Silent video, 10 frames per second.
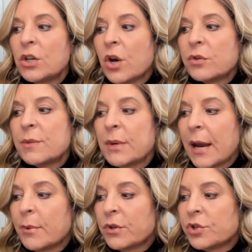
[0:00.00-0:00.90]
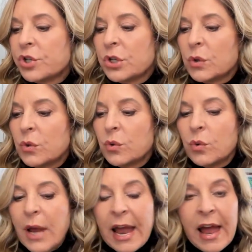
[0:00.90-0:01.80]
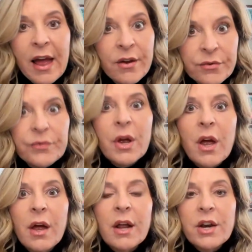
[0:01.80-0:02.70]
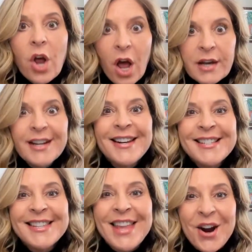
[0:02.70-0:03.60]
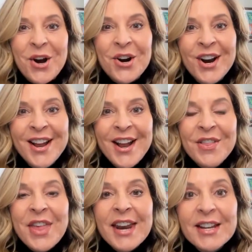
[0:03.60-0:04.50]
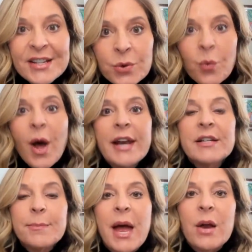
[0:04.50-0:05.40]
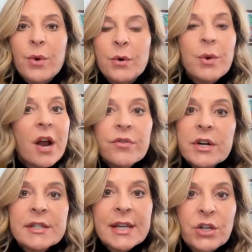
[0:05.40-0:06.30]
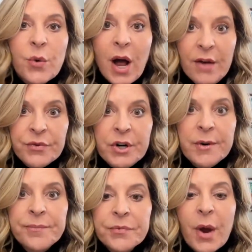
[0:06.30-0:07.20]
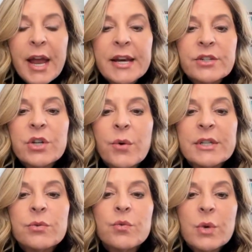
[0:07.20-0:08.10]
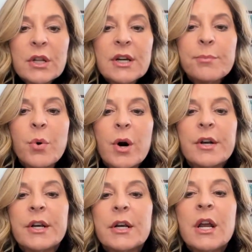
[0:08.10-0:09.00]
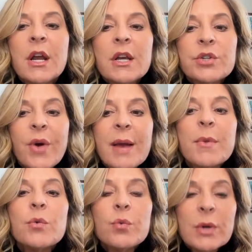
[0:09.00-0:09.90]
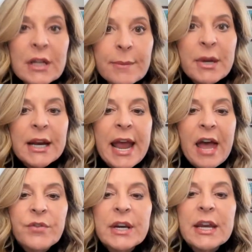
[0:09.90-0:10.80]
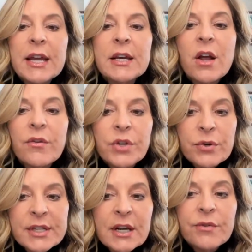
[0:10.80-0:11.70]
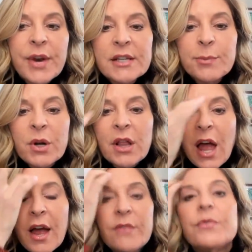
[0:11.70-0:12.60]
to be able to have an audience there that is wanting to buy whatever it is that you offer, right? So it's really important. So I am a really big advocate of using Facebook Live